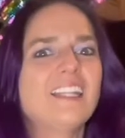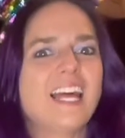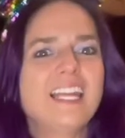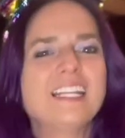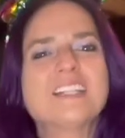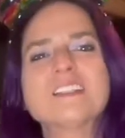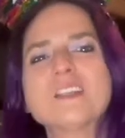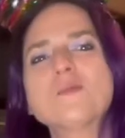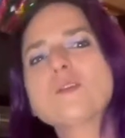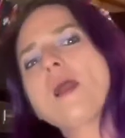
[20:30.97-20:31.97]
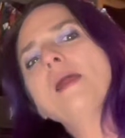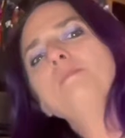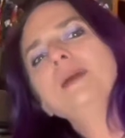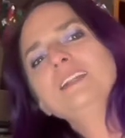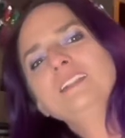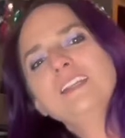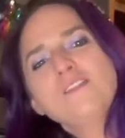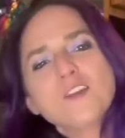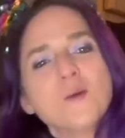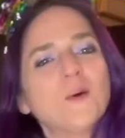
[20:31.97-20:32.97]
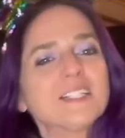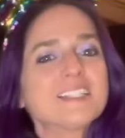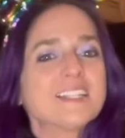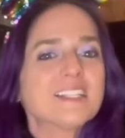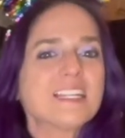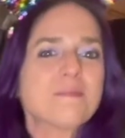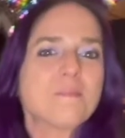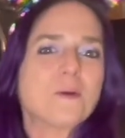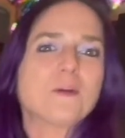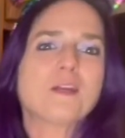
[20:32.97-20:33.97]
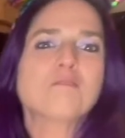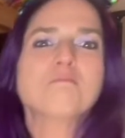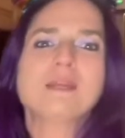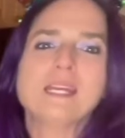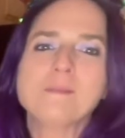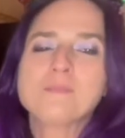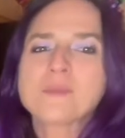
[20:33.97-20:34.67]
like and subscribe button if you want to see more of me.